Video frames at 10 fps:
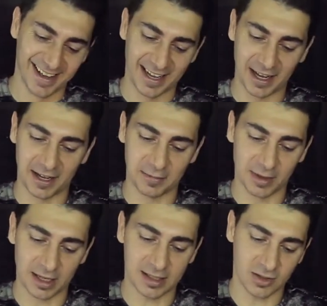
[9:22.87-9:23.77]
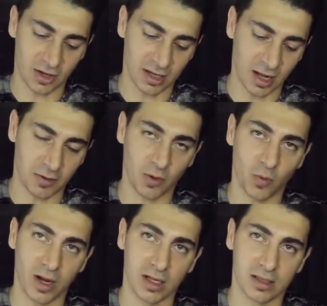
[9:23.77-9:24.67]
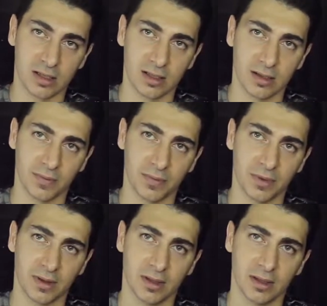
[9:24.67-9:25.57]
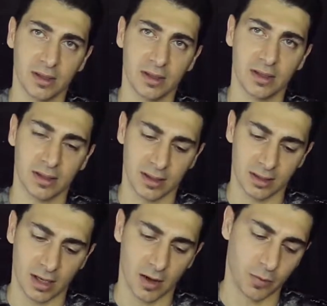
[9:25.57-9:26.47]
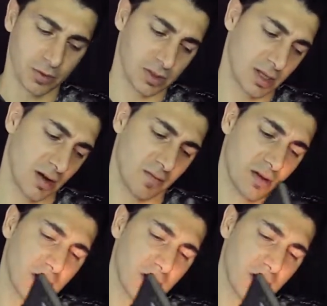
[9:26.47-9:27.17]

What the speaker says: Let's turn down the white. And now we just have the